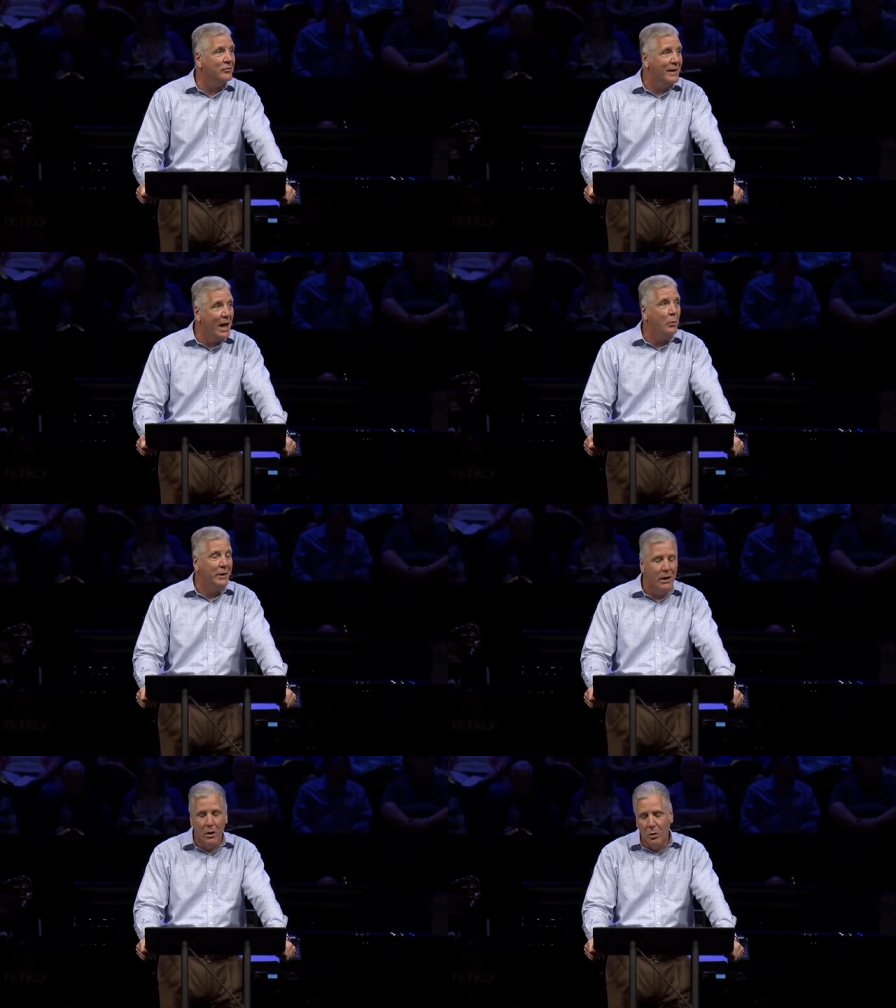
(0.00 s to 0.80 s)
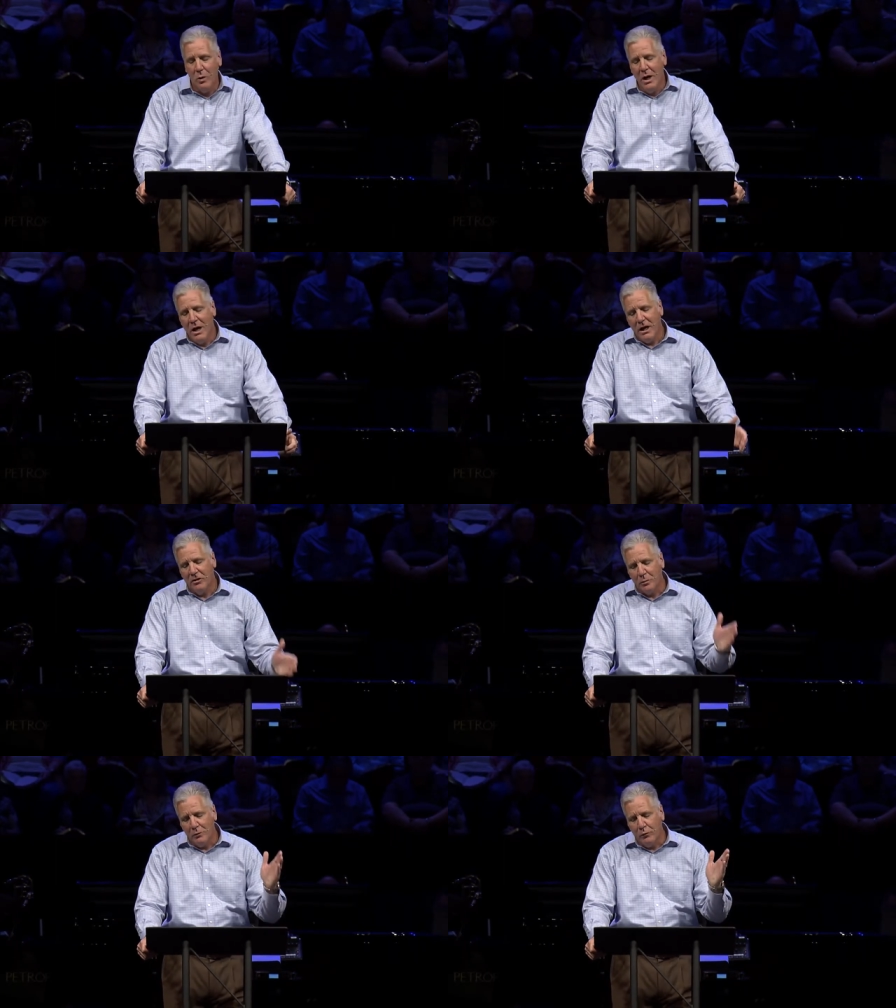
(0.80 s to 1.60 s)
Now we know
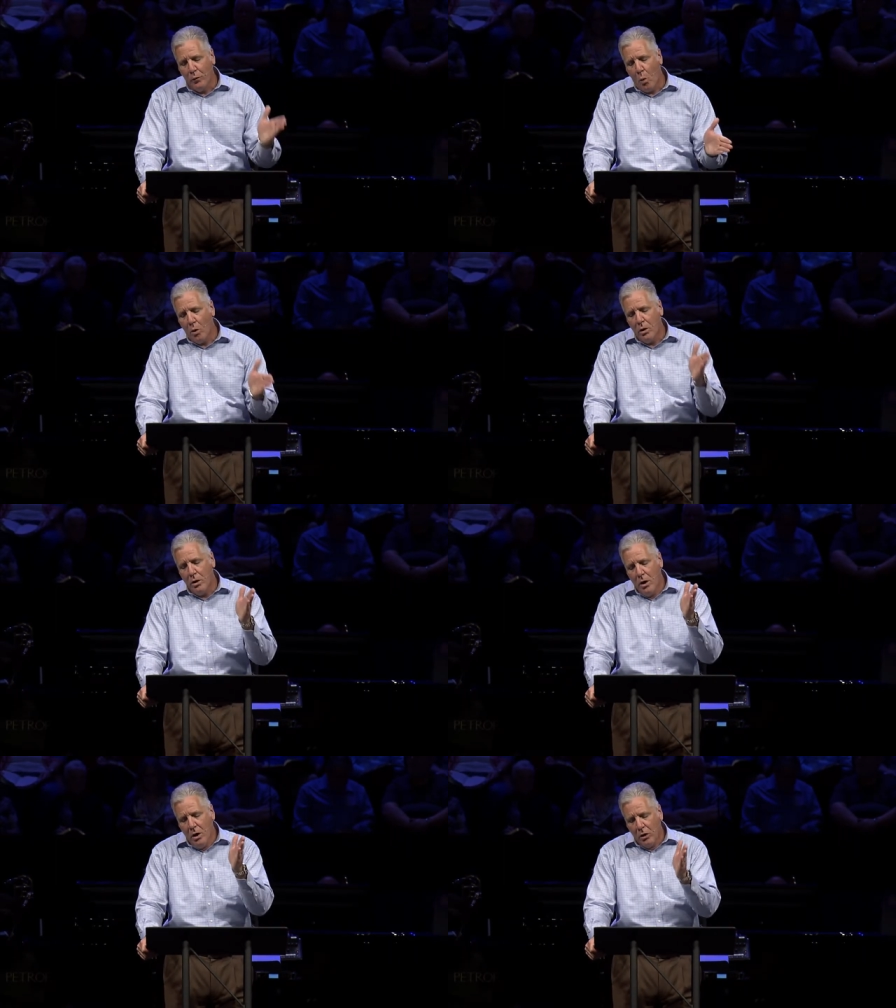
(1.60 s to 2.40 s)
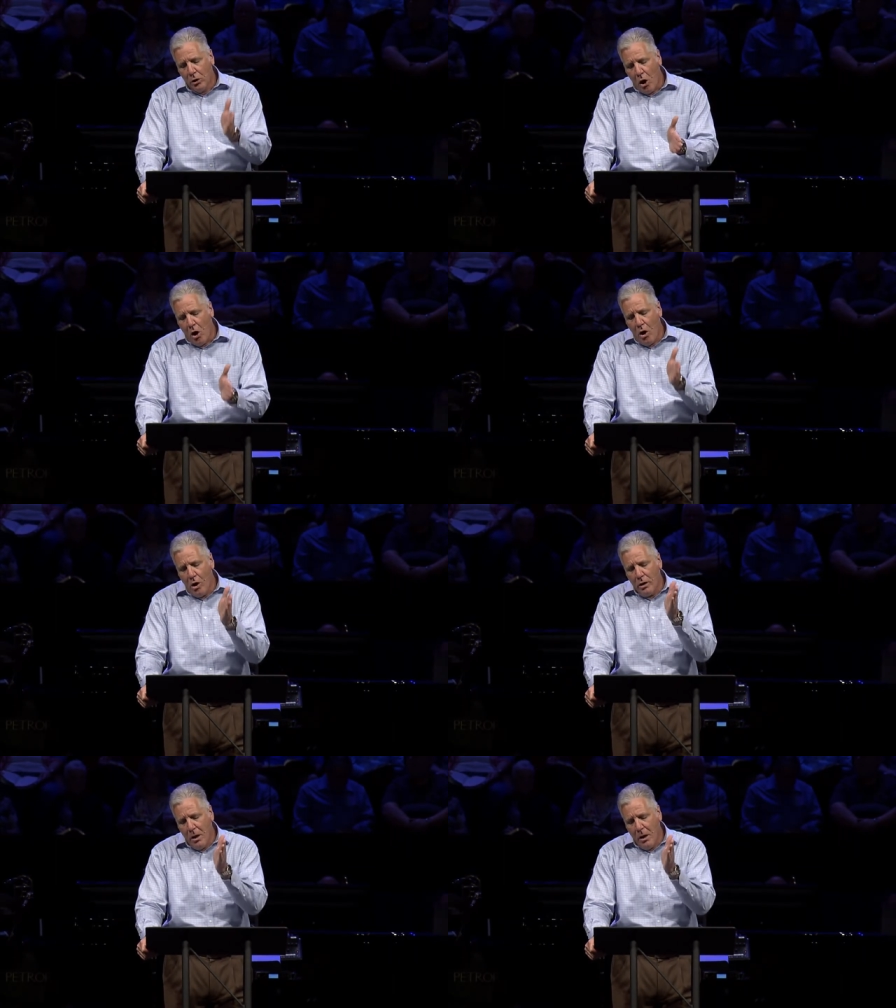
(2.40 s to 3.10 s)
it's been four long